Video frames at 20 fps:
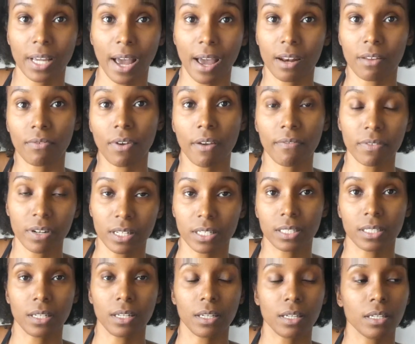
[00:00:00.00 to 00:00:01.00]
kind of
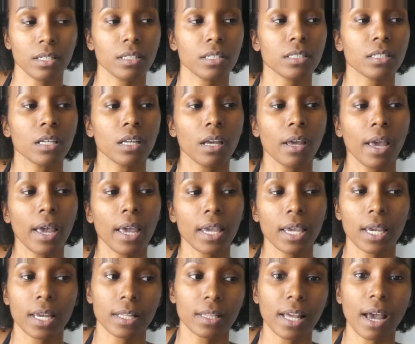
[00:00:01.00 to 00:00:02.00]
ethnicities,
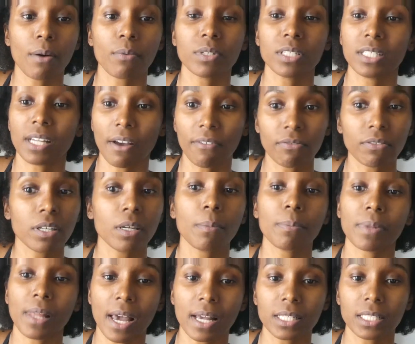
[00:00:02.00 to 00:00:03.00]
and that was definitely a
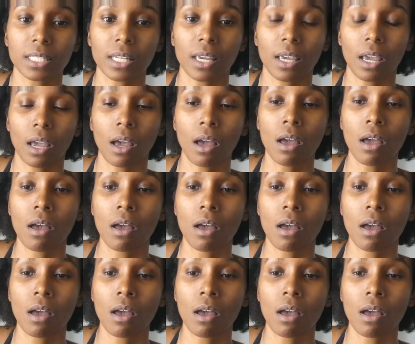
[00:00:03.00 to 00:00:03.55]
blessing.